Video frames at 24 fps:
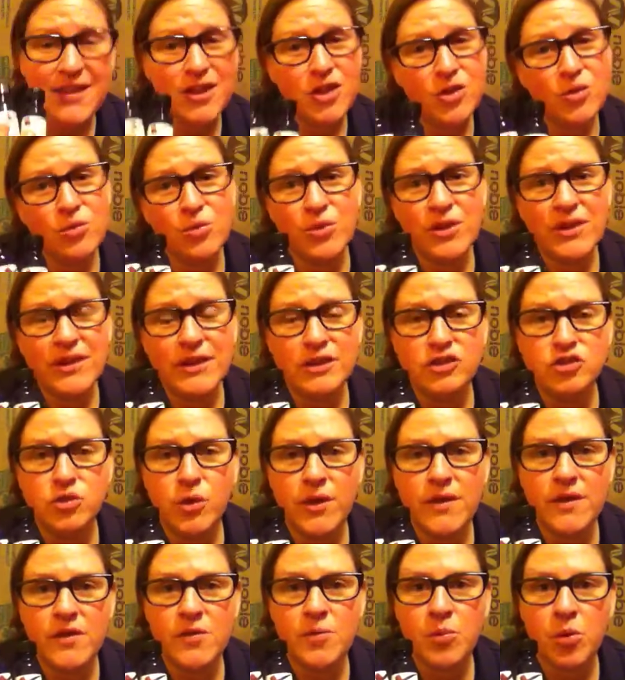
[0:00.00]
think you'd really enjoy
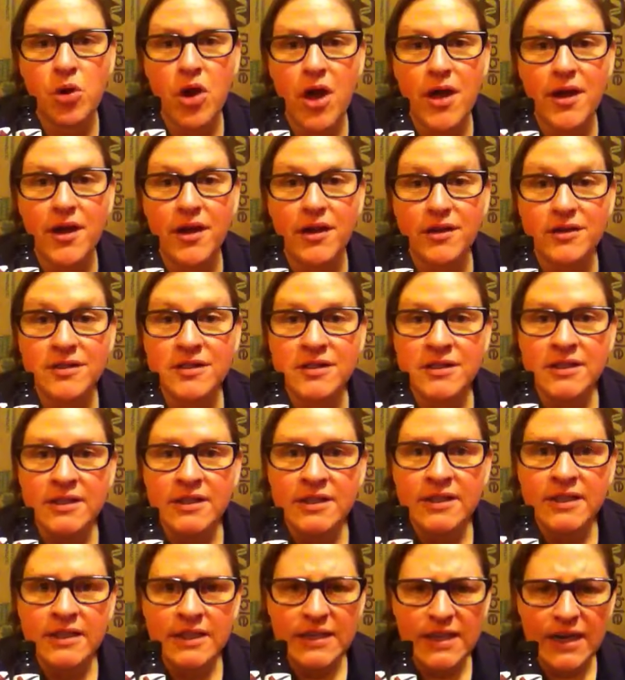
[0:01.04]
this product.
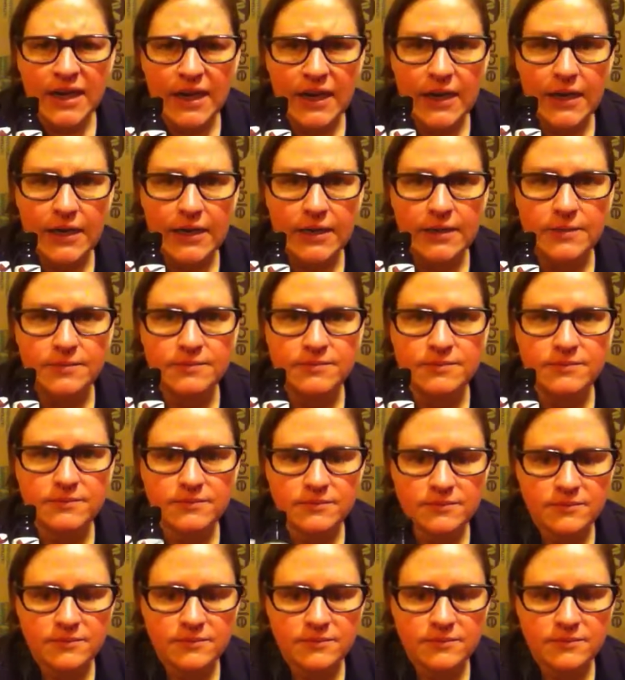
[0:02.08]
Like